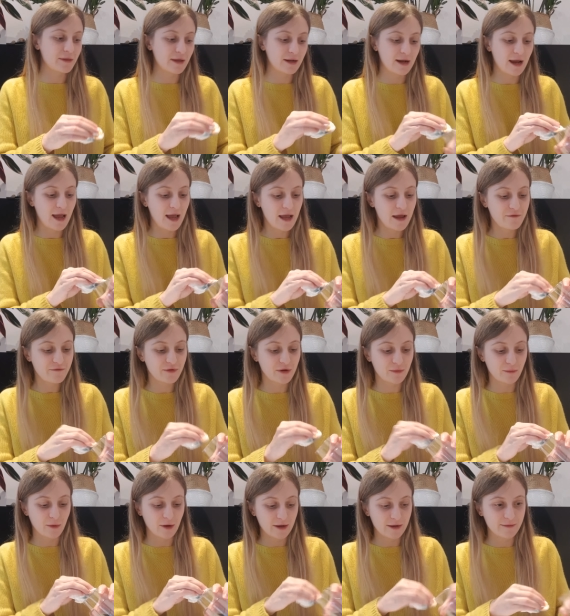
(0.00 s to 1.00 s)
that
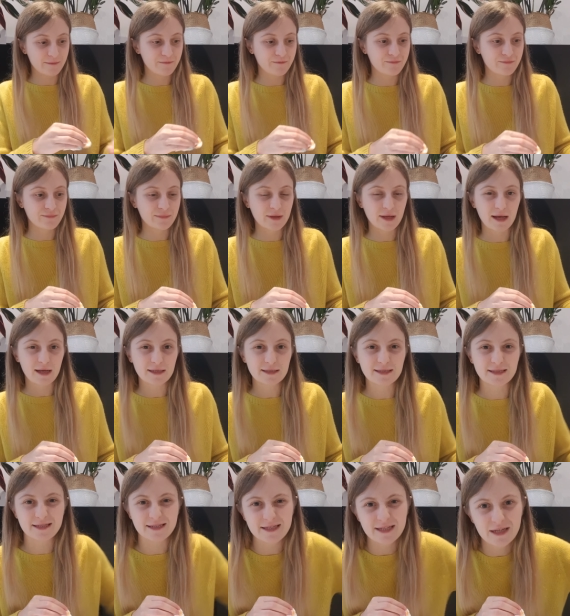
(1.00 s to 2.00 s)
everyone has
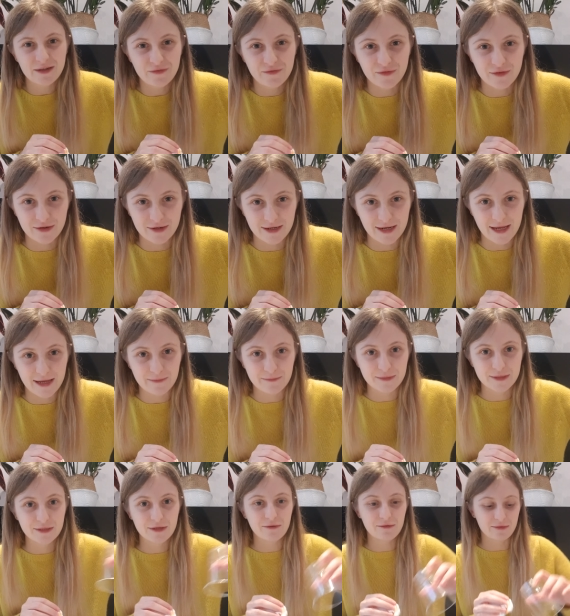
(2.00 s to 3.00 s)
different names,
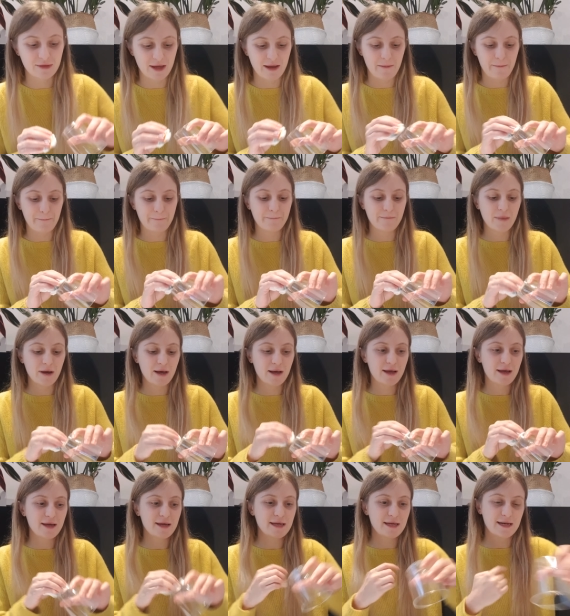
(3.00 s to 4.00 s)
don't they?
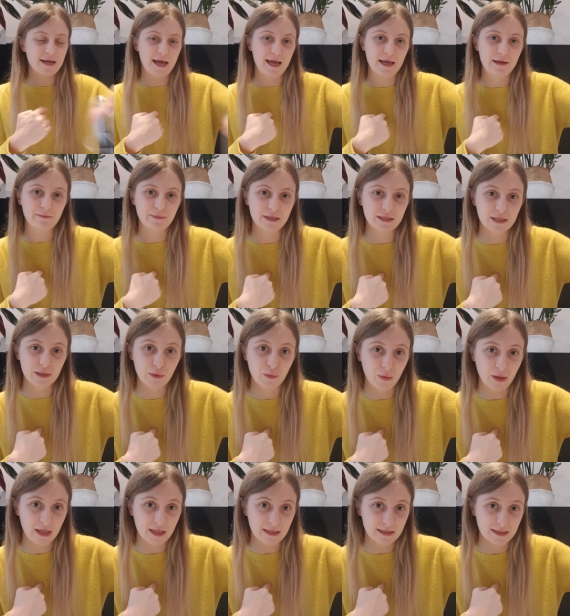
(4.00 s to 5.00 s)
My name is
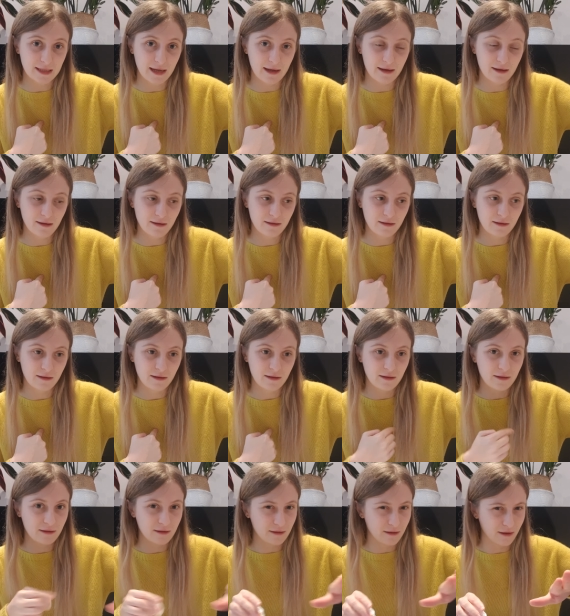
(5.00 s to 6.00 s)
Louisa.
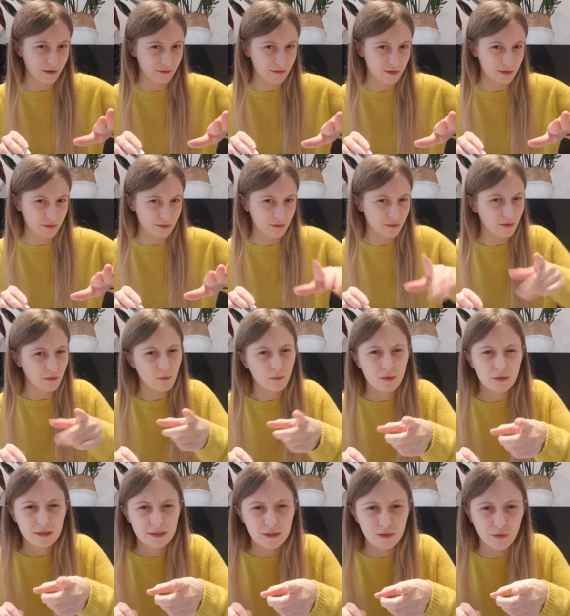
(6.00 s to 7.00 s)

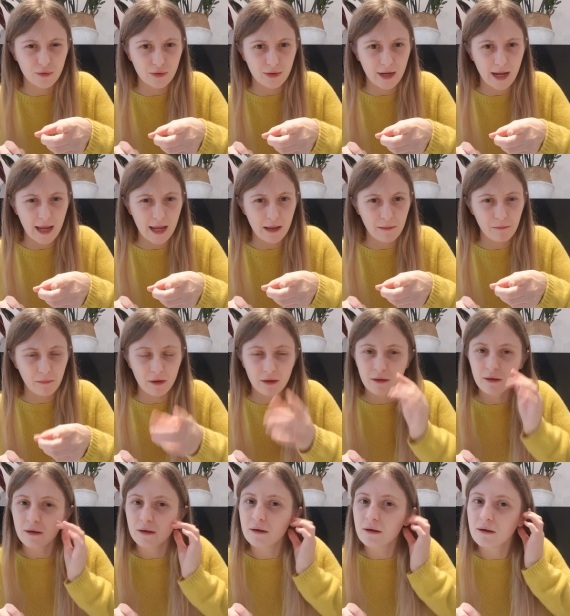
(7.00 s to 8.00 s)
What's your name?
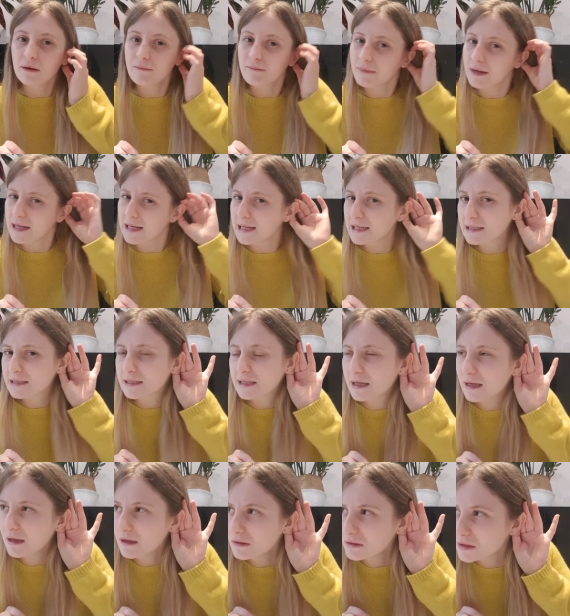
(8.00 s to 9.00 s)
By
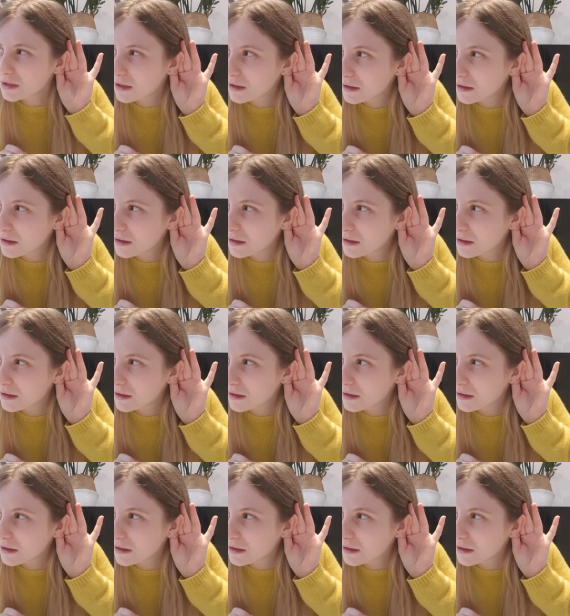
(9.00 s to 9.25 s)
listening it.